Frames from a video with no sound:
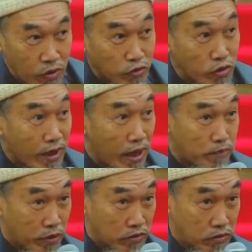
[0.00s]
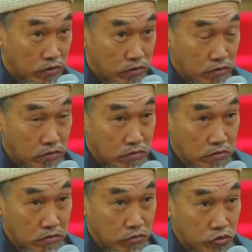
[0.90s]
What is going to happen
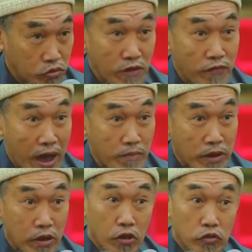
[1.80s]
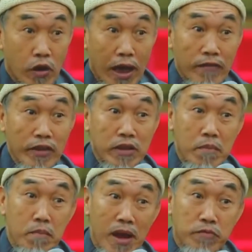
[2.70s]
to the family? So
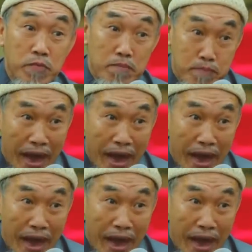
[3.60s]
everything must be